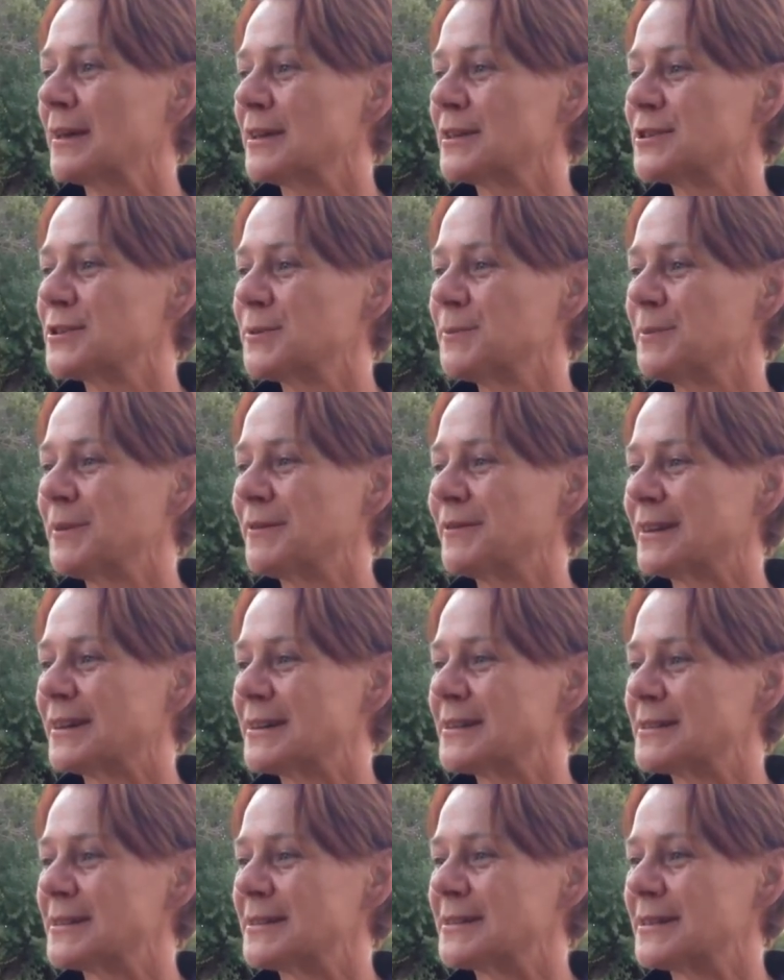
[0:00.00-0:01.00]

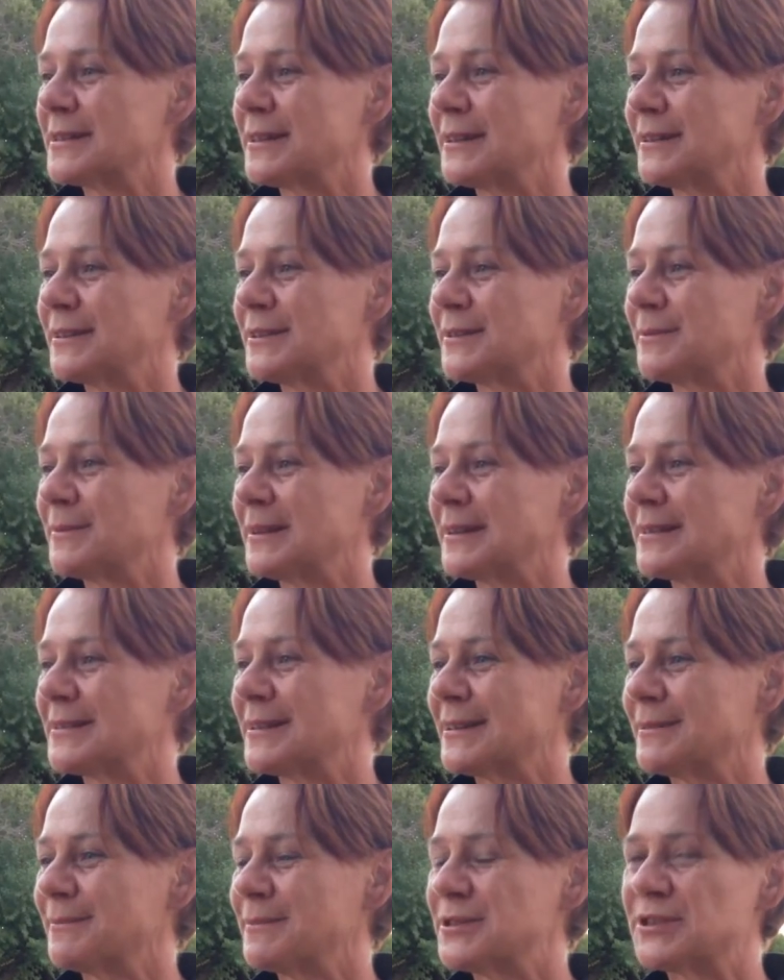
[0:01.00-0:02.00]
supervisor said to me. He
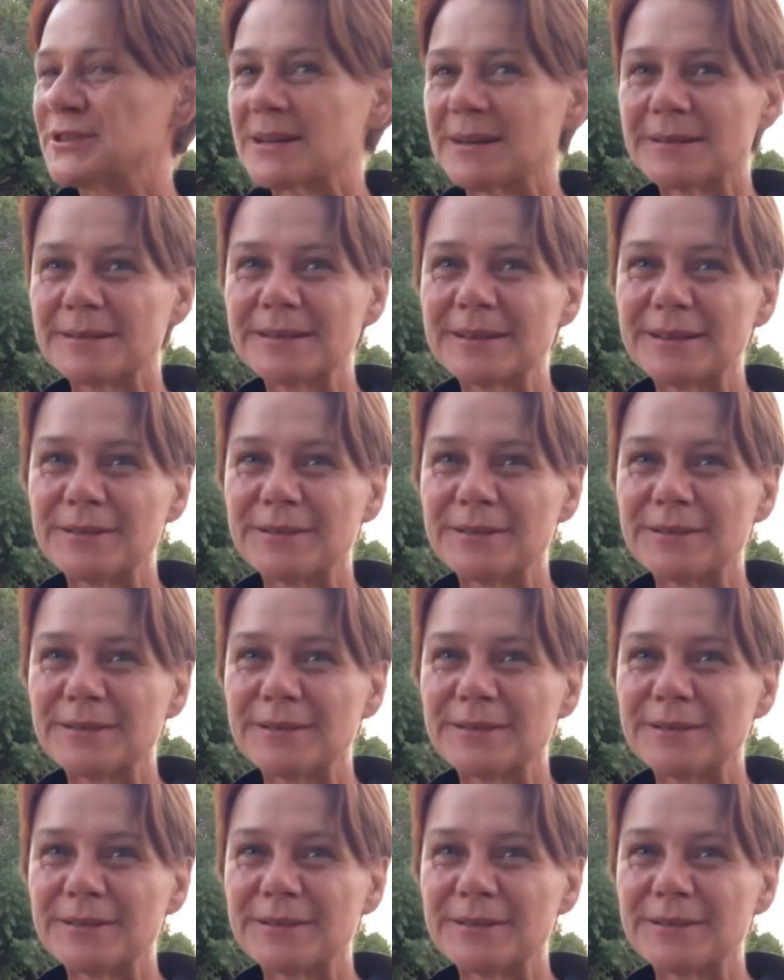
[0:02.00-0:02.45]
said, Michelle,